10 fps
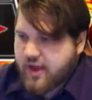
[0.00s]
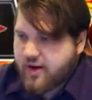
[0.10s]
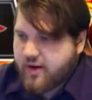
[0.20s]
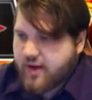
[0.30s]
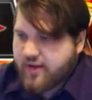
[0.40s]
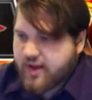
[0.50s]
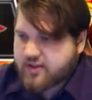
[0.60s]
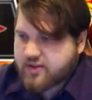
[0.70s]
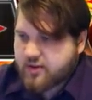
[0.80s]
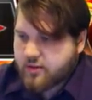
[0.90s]
now I have
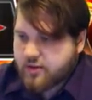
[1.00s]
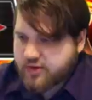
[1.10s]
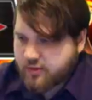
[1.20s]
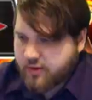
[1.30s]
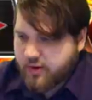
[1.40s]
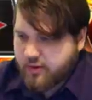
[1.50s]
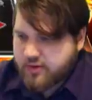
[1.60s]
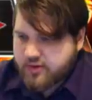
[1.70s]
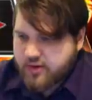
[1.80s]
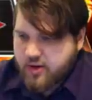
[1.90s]
access to the Crystal
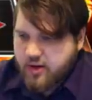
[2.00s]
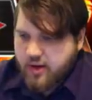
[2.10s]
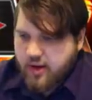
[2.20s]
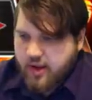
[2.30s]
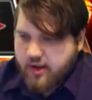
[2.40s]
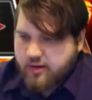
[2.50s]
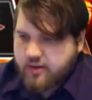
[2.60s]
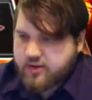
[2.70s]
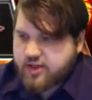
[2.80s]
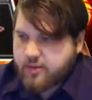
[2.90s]
Rose and
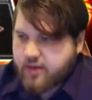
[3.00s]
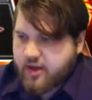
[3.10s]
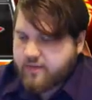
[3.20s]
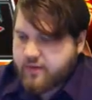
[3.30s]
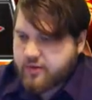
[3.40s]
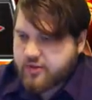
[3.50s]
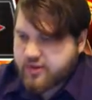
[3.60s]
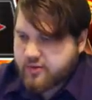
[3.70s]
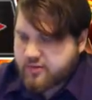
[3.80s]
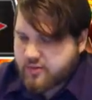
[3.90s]
the Gem-Knight Fusion,